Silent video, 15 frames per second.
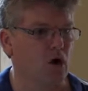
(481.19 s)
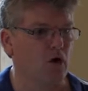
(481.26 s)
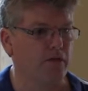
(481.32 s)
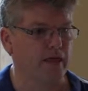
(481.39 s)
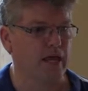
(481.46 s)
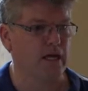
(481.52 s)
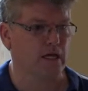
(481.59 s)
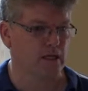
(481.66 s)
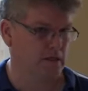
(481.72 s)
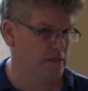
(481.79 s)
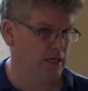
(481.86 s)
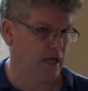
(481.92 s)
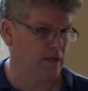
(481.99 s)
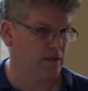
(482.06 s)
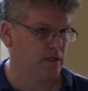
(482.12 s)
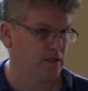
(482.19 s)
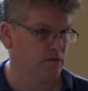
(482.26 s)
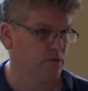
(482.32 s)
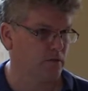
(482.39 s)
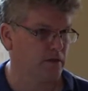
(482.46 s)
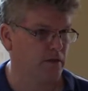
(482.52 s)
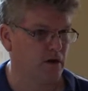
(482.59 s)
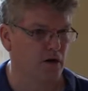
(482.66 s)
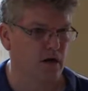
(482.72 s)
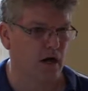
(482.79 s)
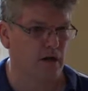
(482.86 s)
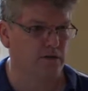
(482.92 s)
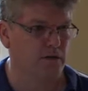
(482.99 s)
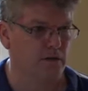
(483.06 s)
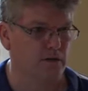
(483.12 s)
Are they content with their
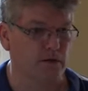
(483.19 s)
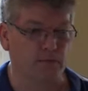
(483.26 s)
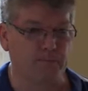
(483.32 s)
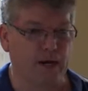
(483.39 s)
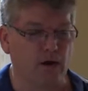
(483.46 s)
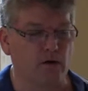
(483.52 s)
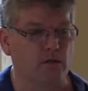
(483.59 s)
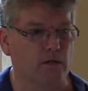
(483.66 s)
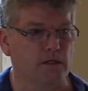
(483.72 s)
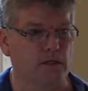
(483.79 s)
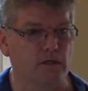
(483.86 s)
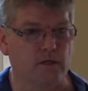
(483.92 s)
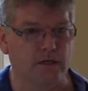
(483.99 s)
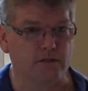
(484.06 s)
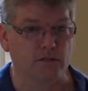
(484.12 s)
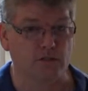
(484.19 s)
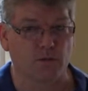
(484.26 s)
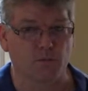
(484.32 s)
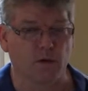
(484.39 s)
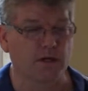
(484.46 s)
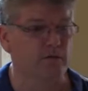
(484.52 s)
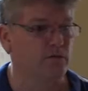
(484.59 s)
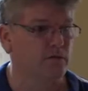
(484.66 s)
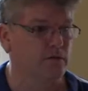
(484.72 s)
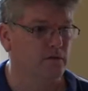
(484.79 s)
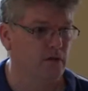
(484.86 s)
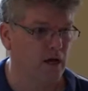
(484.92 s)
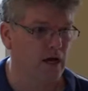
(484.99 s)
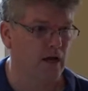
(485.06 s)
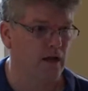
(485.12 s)
content? Apparently, in some ways,
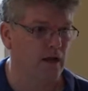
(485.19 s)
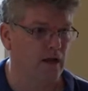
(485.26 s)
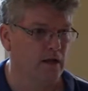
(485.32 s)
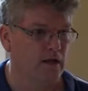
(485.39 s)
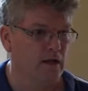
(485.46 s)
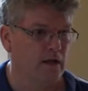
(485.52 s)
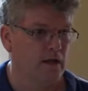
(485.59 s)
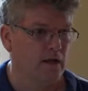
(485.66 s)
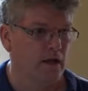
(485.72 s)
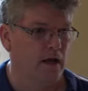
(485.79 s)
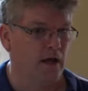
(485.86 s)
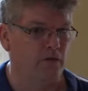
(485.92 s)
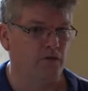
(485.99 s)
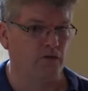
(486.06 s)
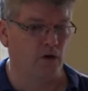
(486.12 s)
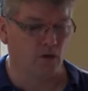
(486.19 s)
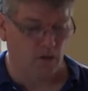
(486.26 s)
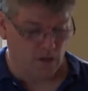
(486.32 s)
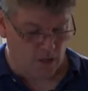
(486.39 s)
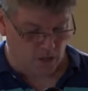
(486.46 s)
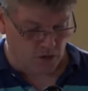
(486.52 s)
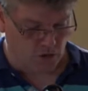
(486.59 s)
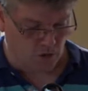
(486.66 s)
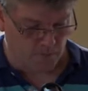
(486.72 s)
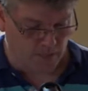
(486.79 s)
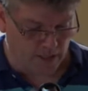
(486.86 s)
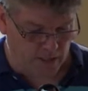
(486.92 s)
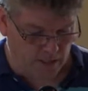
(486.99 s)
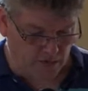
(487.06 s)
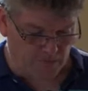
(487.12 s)
not. And so, so
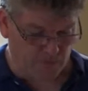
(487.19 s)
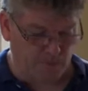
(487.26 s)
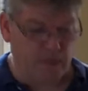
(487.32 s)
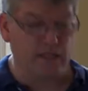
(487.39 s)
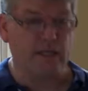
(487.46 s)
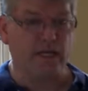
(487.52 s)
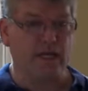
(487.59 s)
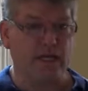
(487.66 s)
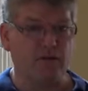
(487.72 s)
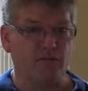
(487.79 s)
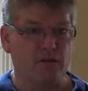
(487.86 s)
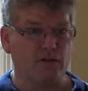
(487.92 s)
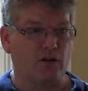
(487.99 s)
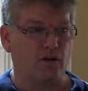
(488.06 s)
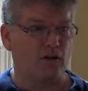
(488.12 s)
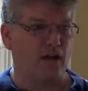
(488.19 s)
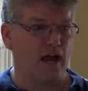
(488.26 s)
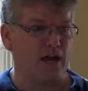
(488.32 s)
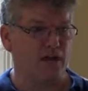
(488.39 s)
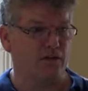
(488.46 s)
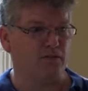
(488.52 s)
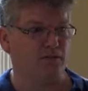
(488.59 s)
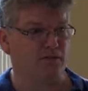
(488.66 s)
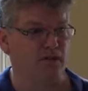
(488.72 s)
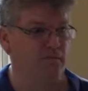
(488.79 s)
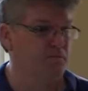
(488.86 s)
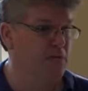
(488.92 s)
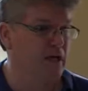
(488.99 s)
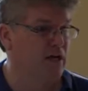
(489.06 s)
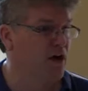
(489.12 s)
many of them ending even their life
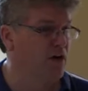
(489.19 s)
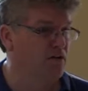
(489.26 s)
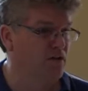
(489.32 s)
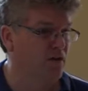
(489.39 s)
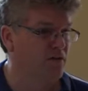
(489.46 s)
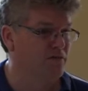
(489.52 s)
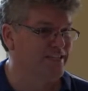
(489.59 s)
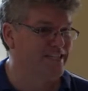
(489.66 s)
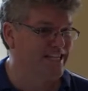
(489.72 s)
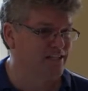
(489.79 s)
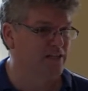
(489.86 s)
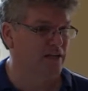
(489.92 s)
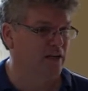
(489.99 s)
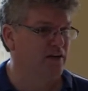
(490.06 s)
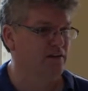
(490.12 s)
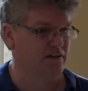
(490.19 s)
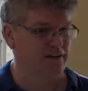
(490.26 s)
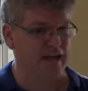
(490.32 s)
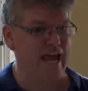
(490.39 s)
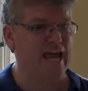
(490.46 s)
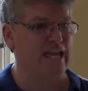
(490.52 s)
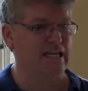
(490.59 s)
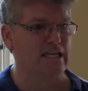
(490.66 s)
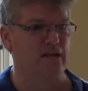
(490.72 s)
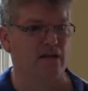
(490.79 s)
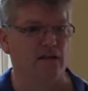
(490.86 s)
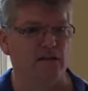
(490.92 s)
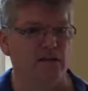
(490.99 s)
because of discontent.